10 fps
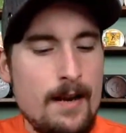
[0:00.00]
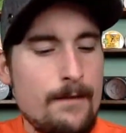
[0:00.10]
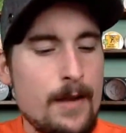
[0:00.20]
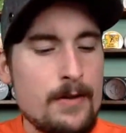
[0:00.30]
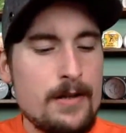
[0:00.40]

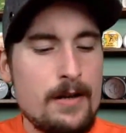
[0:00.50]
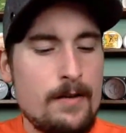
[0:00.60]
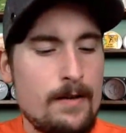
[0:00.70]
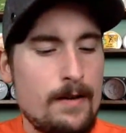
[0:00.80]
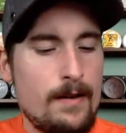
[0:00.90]
For those of
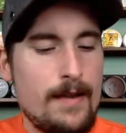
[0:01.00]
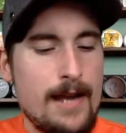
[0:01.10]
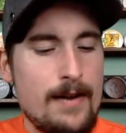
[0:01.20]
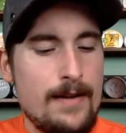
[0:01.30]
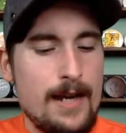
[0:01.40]
you
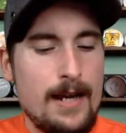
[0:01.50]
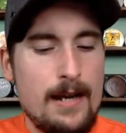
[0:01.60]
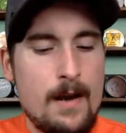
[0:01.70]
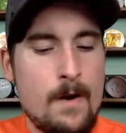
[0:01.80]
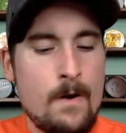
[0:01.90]
that are in the
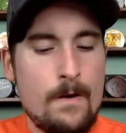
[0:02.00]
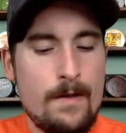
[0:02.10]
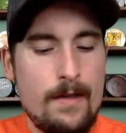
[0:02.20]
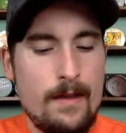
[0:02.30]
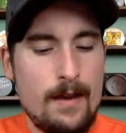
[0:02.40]
EU
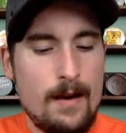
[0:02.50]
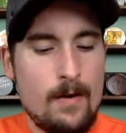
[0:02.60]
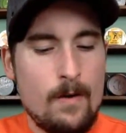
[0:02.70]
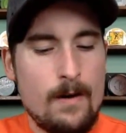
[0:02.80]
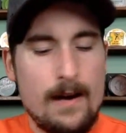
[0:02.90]

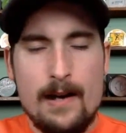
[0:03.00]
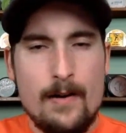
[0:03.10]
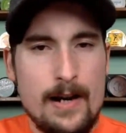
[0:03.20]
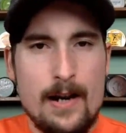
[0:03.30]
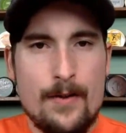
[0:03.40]
or,
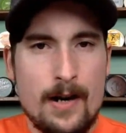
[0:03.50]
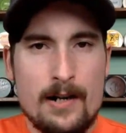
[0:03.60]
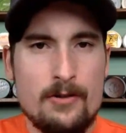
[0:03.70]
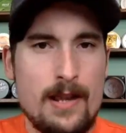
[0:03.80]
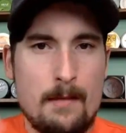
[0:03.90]
any other
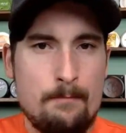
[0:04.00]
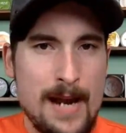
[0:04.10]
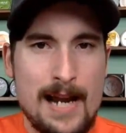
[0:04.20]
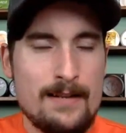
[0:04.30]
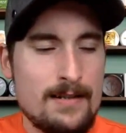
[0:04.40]
country that
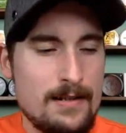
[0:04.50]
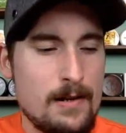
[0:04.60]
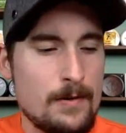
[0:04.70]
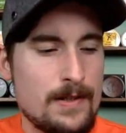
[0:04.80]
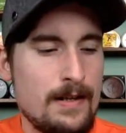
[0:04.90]
bans
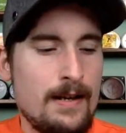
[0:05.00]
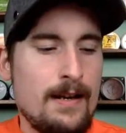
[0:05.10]
snus